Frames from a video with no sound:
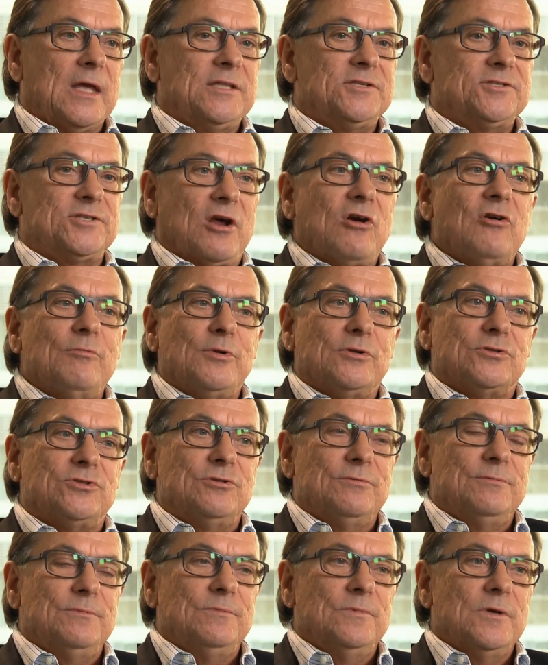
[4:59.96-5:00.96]
It's terrible
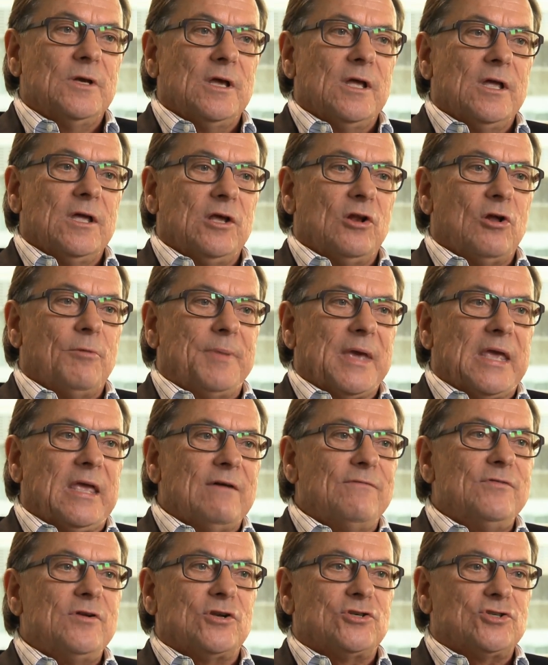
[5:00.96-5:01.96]
to be given a